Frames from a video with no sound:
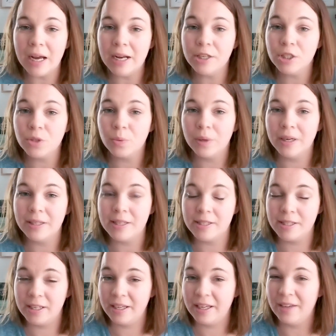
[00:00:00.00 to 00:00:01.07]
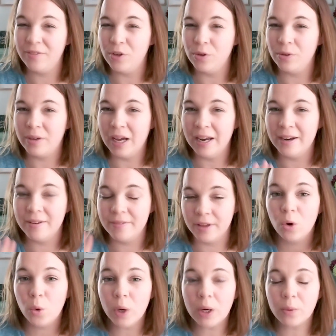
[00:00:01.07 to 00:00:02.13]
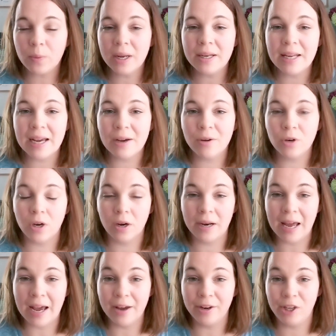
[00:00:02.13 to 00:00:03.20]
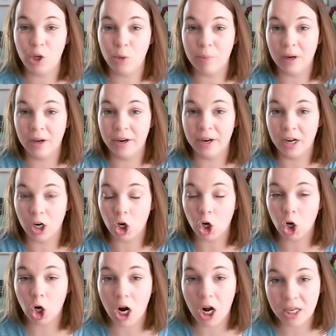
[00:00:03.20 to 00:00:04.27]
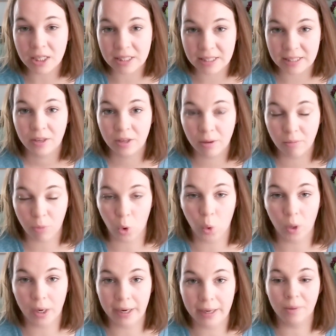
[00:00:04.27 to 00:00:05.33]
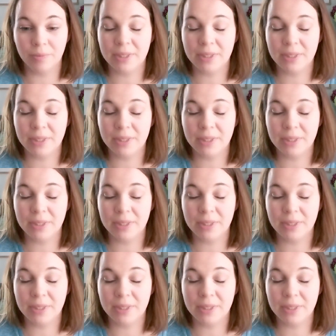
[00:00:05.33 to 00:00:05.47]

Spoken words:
I just wanted to give you kind of the quick rundown on how to coupon across the board.